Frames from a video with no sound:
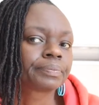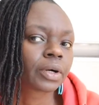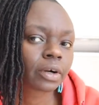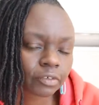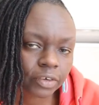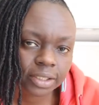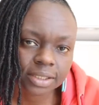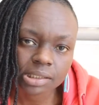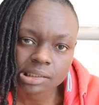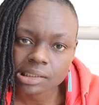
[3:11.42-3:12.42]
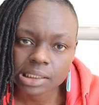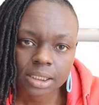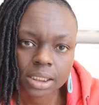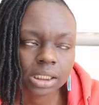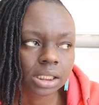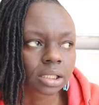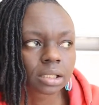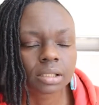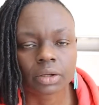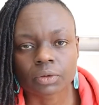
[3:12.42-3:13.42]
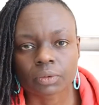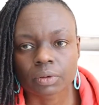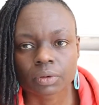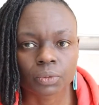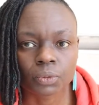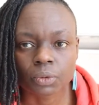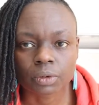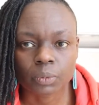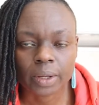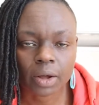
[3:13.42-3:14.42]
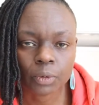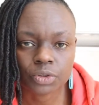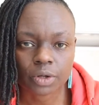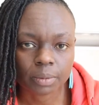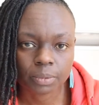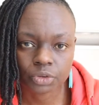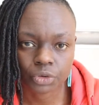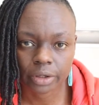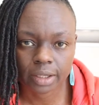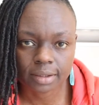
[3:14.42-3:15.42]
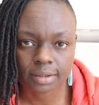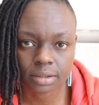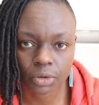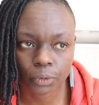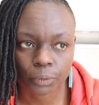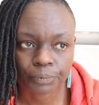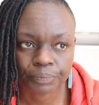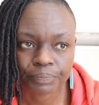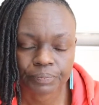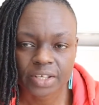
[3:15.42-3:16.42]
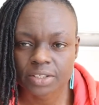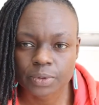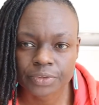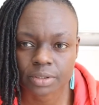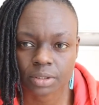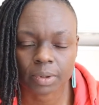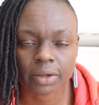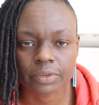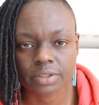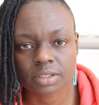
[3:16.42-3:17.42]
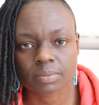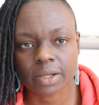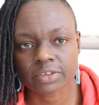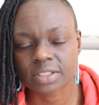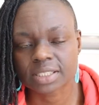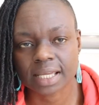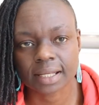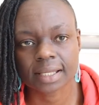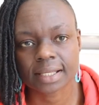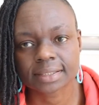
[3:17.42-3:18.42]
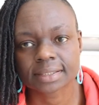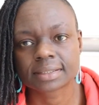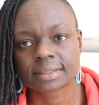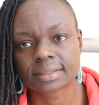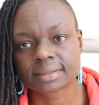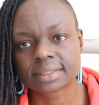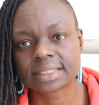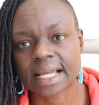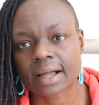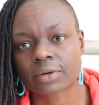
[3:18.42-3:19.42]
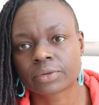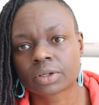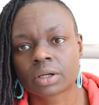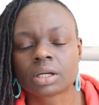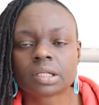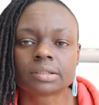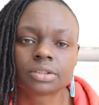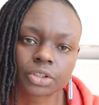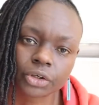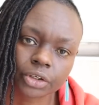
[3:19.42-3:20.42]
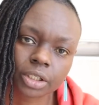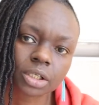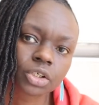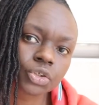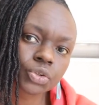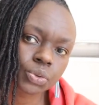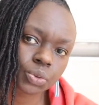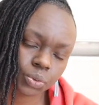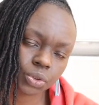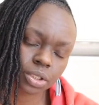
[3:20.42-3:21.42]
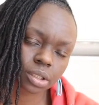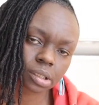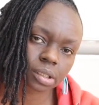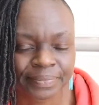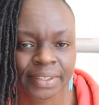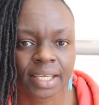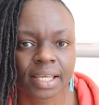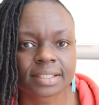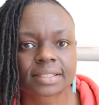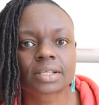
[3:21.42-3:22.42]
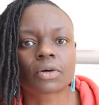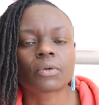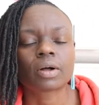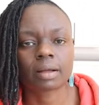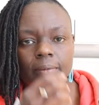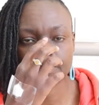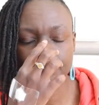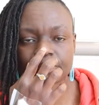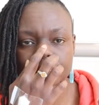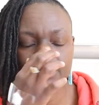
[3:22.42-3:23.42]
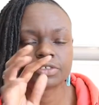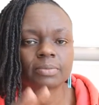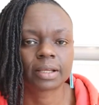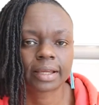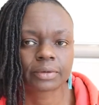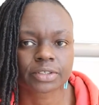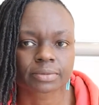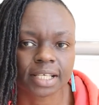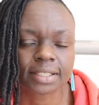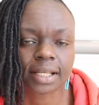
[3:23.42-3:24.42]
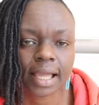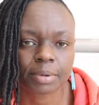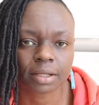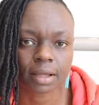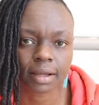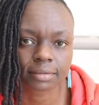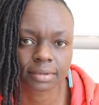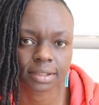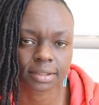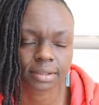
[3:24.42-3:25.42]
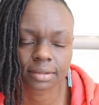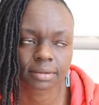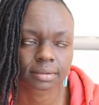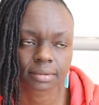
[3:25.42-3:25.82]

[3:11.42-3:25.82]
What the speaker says: perfectly, you know, cool the way how we try to portray it. So that's what this is about. This is about just getting into the down dirty truth. So excuse my language. That's gonna happen a lot, because